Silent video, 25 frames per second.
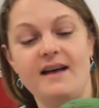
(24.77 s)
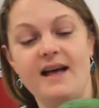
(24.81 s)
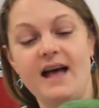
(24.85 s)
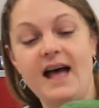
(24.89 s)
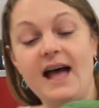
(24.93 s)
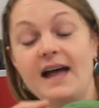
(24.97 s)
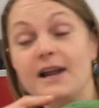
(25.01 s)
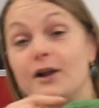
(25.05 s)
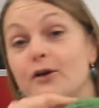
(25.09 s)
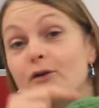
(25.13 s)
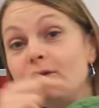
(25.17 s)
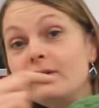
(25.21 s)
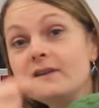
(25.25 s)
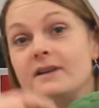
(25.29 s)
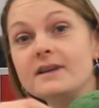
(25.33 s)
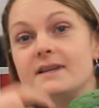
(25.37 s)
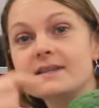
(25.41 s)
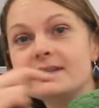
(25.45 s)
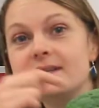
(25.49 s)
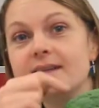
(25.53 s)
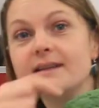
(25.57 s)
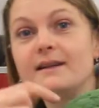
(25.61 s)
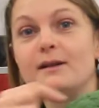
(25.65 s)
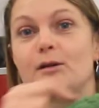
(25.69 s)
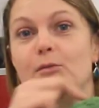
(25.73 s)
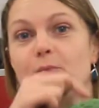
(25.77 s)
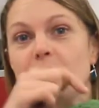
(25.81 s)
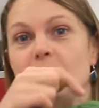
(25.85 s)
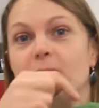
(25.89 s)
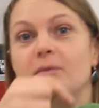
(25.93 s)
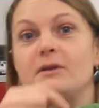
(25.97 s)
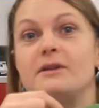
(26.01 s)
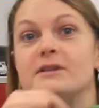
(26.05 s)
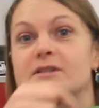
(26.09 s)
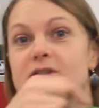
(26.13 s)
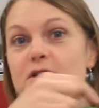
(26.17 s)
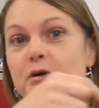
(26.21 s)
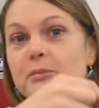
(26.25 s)
And all these little
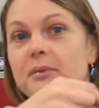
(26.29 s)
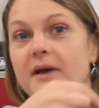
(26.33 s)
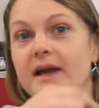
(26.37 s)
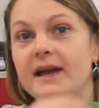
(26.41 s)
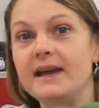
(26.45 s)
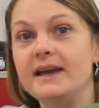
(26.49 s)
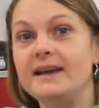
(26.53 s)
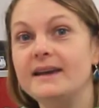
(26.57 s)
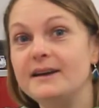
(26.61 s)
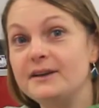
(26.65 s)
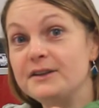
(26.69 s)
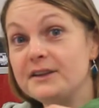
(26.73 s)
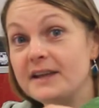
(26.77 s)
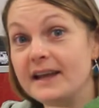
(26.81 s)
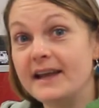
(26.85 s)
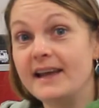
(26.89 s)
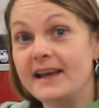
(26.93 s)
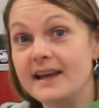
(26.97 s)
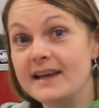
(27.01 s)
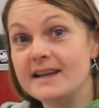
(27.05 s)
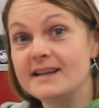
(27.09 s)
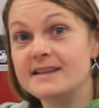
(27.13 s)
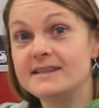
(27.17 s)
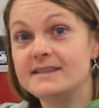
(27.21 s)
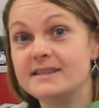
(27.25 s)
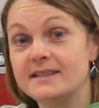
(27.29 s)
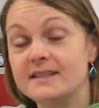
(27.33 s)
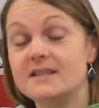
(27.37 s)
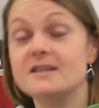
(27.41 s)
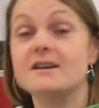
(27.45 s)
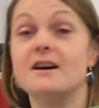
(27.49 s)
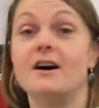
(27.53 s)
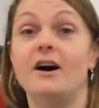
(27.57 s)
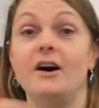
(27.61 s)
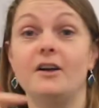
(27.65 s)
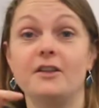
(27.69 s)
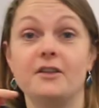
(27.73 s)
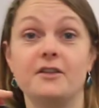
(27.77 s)
bubbles up here on the head
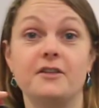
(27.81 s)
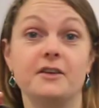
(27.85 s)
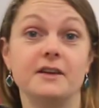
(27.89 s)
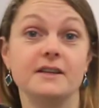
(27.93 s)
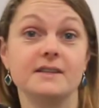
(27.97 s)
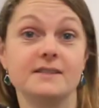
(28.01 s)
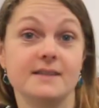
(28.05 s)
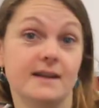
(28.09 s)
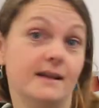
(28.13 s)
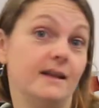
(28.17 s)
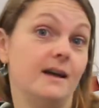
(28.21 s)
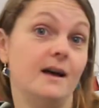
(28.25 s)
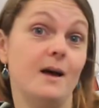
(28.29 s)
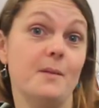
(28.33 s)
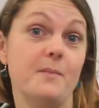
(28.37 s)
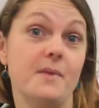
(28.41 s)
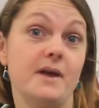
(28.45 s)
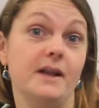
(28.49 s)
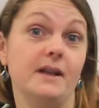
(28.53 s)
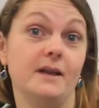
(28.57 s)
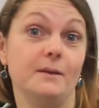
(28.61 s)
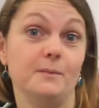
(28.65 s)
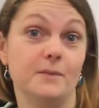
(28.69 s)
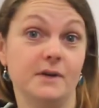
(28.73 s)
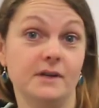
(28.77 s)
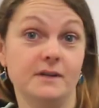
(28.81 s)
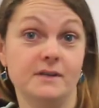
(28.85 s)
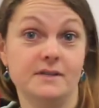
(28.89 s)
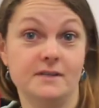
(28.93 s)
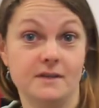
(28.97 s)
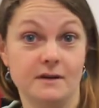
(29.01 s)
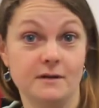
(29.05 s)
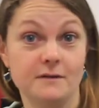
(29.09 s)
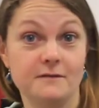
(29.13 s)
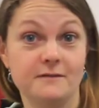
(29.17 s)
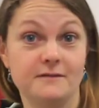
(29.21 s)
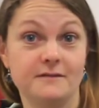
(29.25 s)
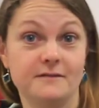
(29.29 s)
are the things that I'm adding
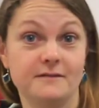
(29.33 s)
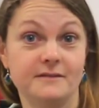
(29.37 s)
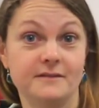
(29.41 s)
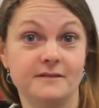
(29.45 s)
myself.